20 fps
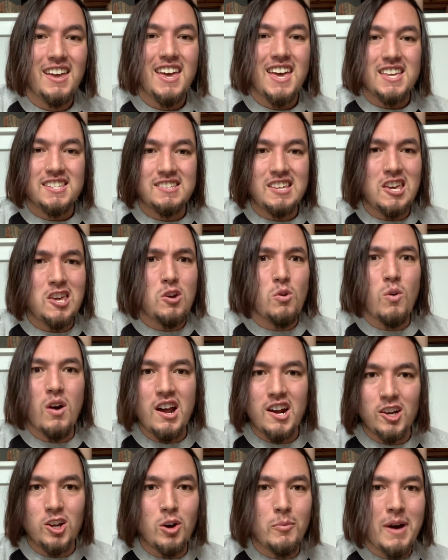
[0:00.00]
Say you
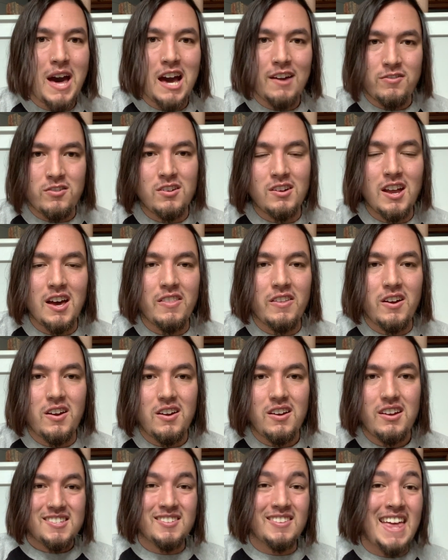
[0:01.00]
want to go back for another.
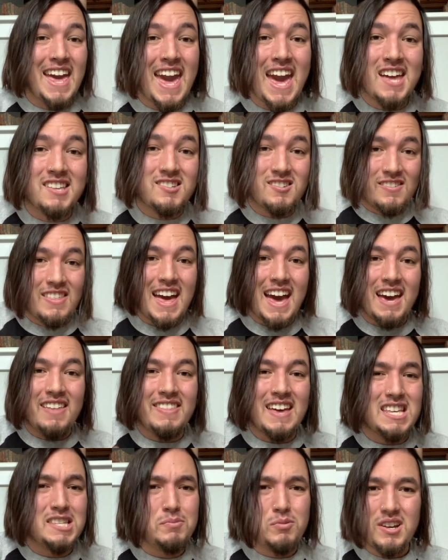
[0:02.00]
So the answer to
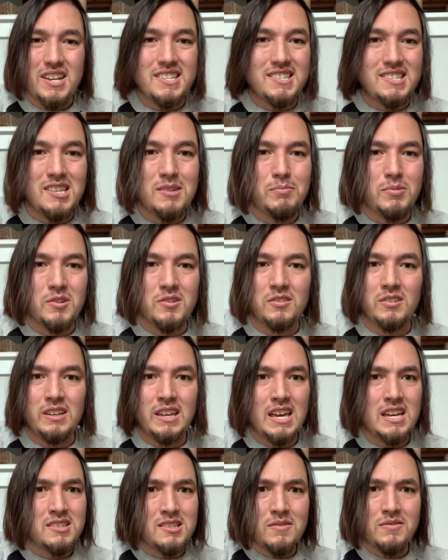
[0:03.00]
that's pretty simple.
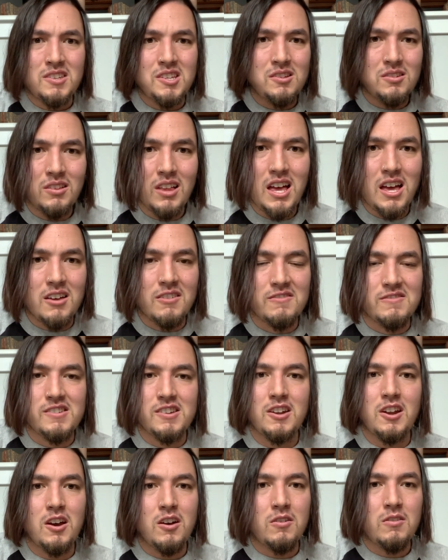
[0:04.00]
Get something you love, you
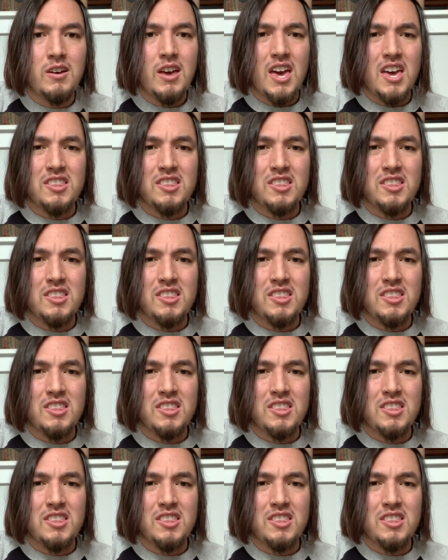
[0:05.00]
know?